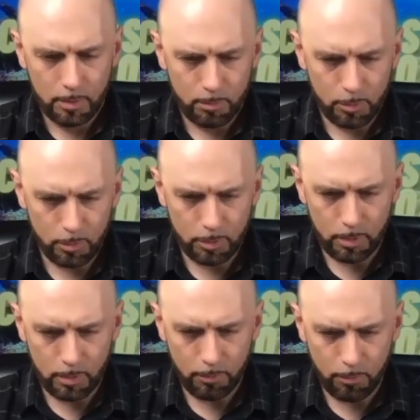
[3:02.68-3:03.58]

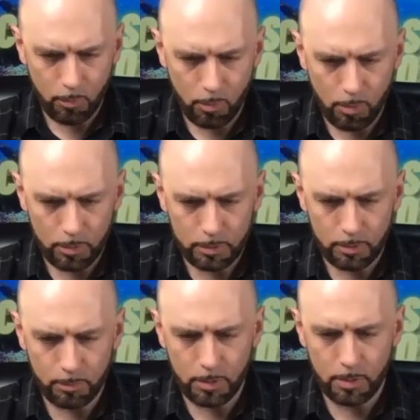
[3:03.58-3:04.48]
Looking for
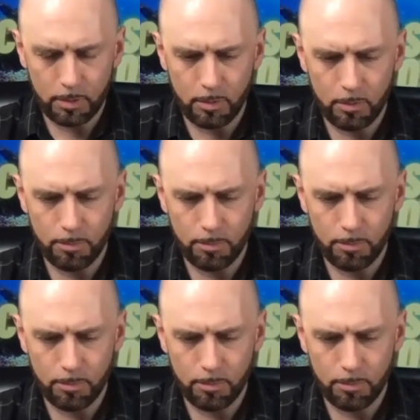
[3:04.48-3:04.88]
something. No.